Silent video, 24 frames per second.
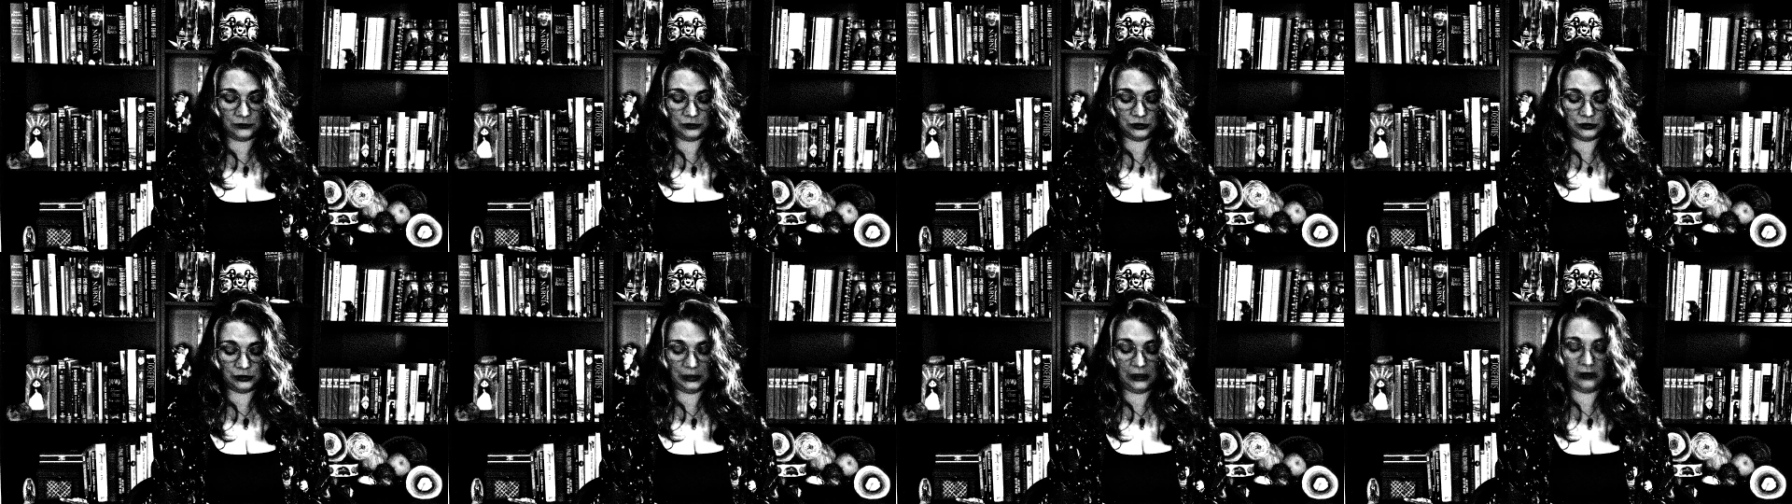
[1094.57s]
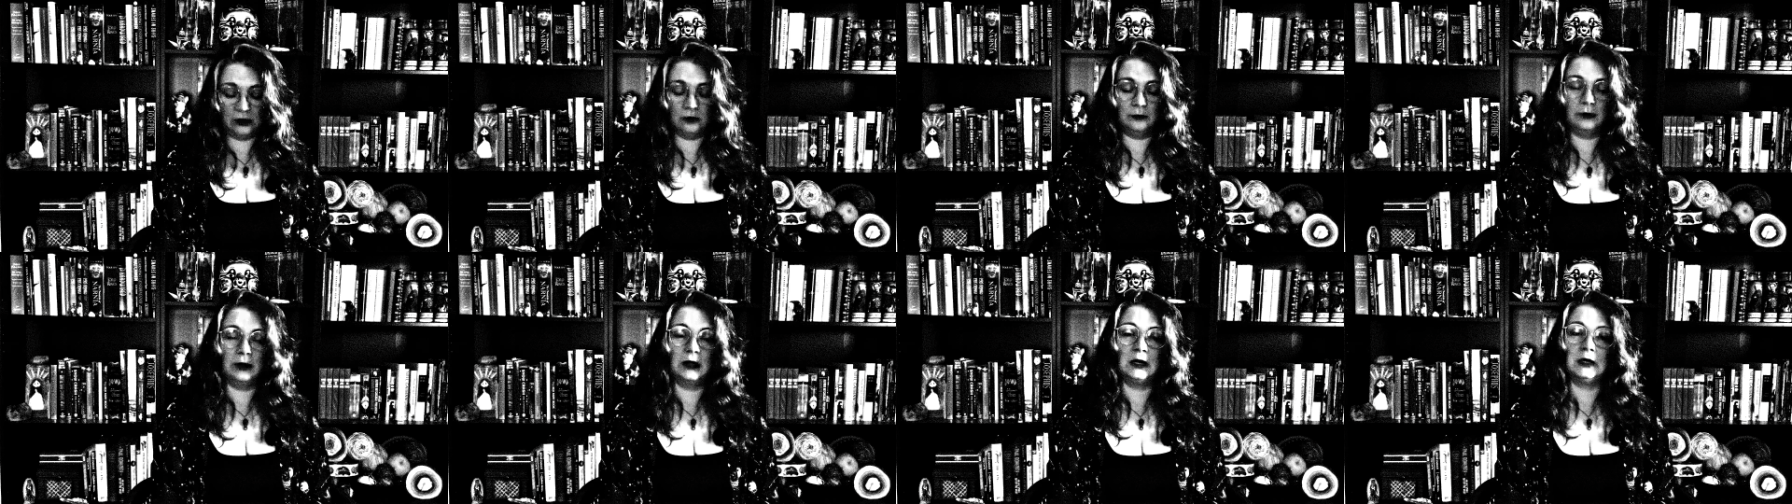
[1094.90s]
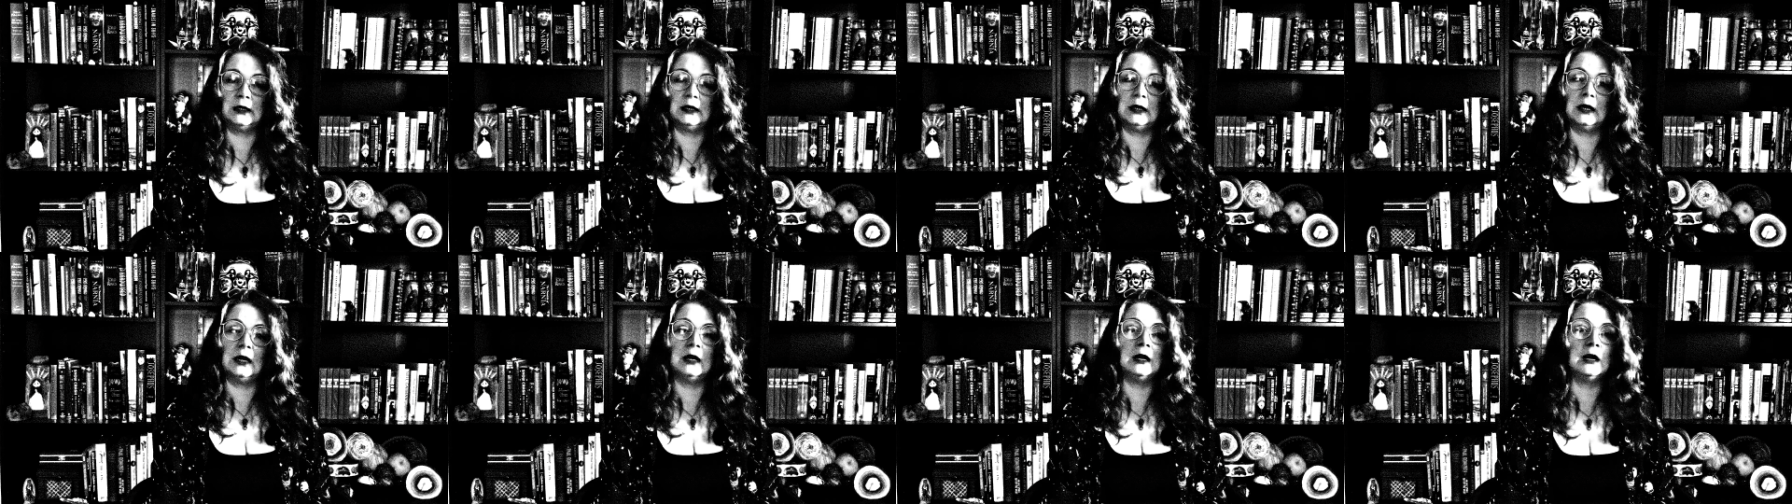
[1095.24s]
shadow man
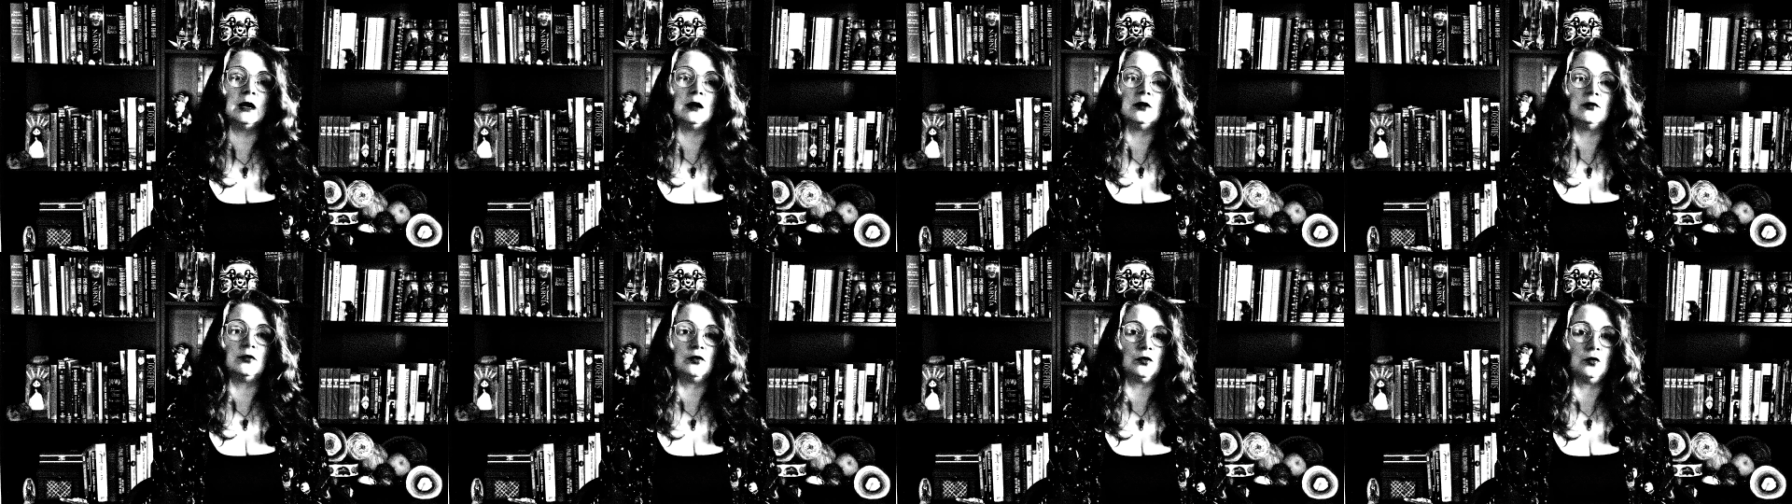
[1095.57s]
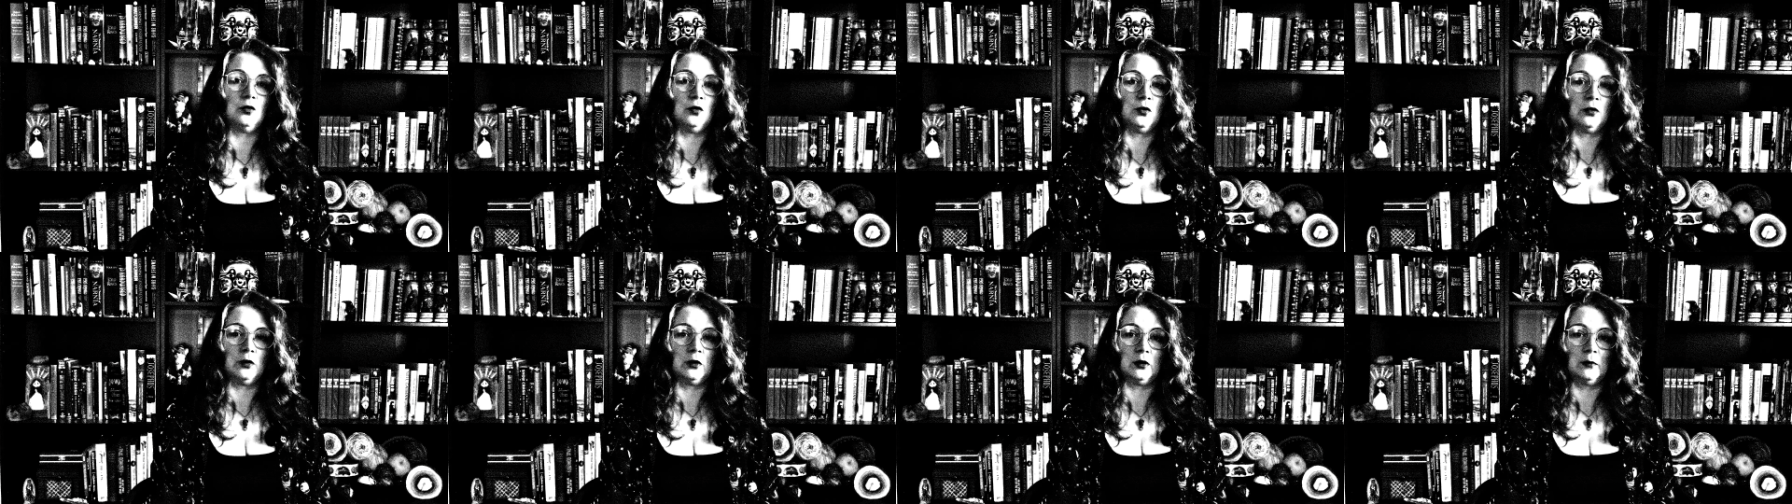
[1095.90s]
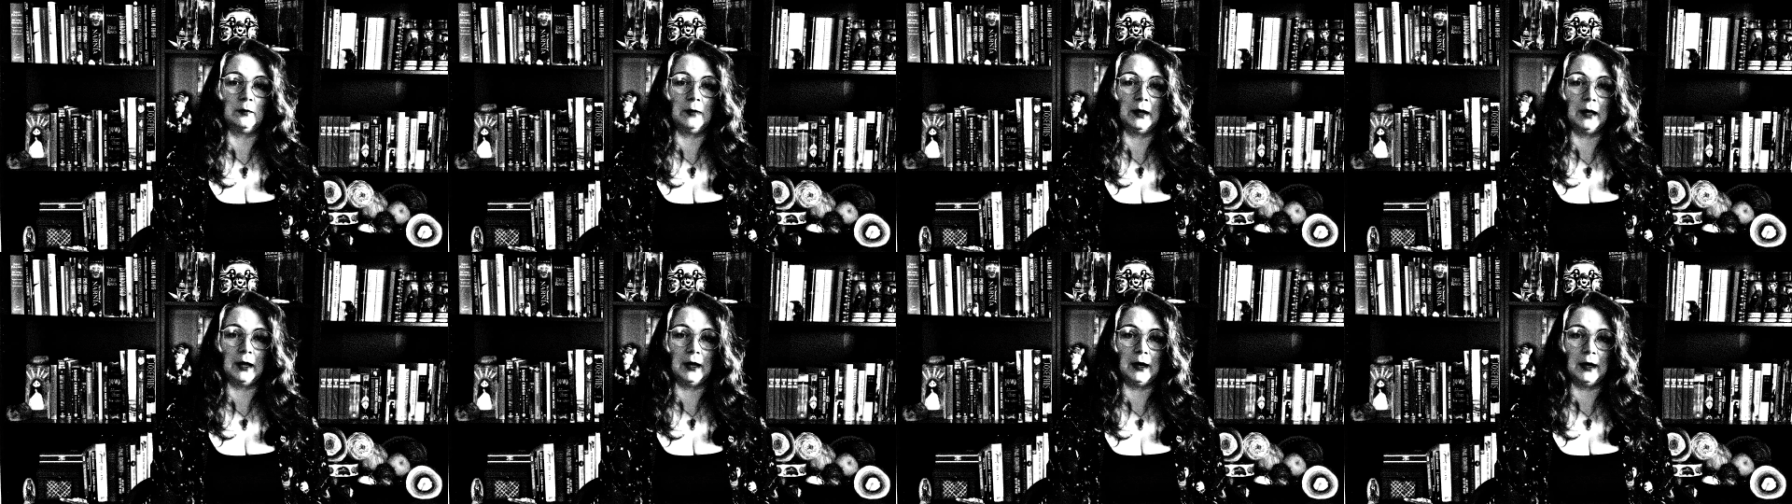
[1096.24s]
again out of the corner of
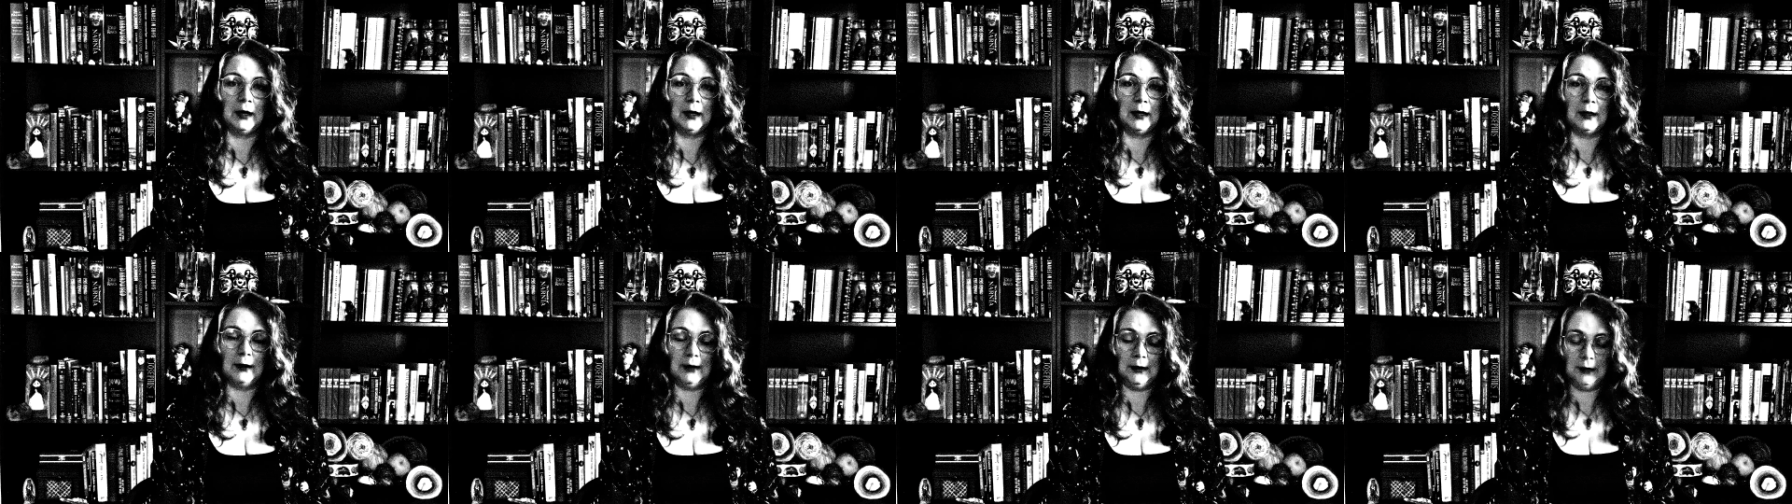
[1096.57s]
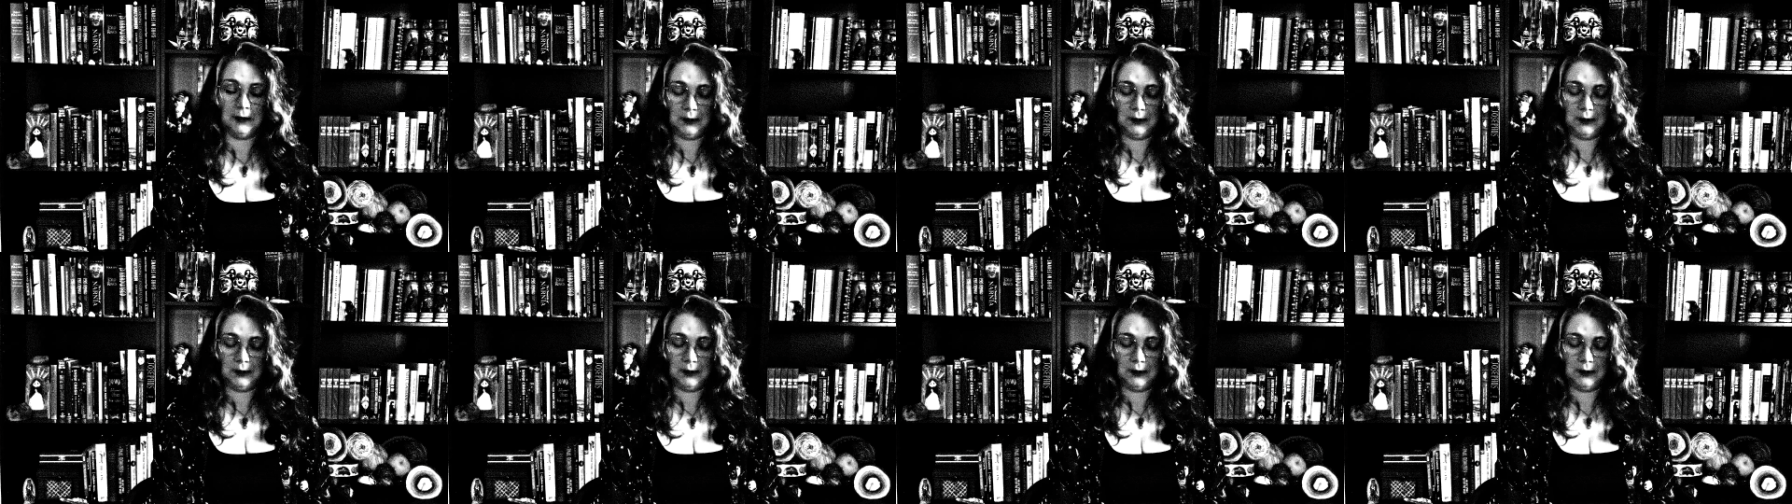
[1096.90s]
my eye.